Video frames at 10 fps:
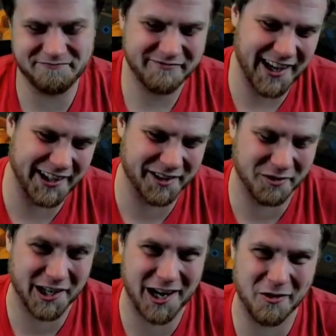That didn't
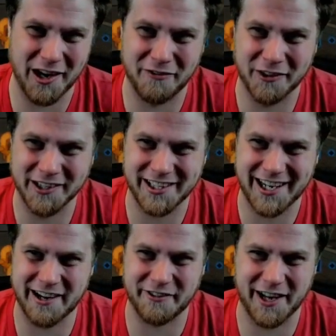work out well for us. I
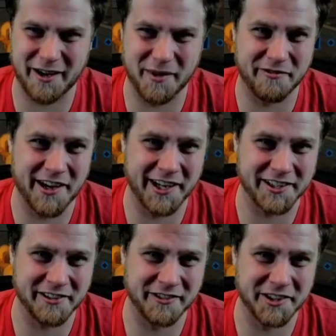kind of forgot about
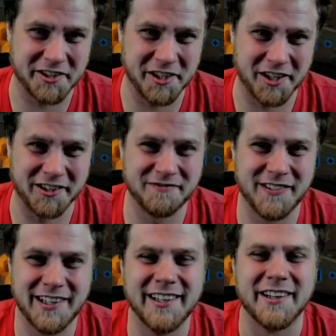Vanishing Verse, y'all.
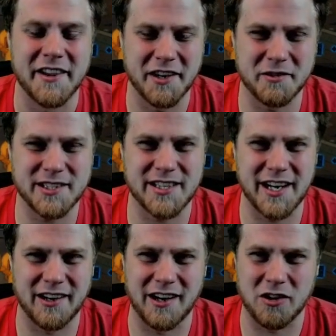There was
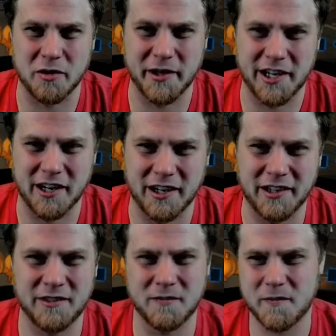their Alchemy
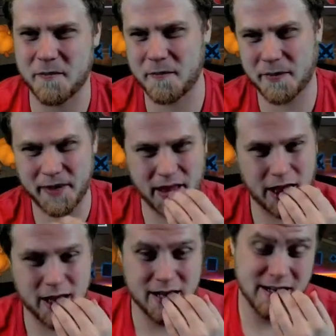card.
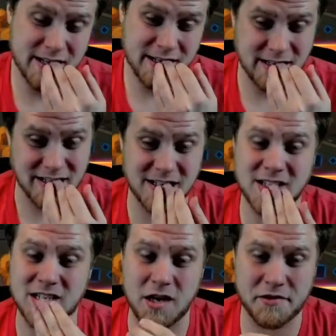There's
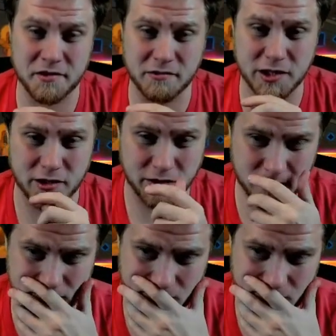Lotharu.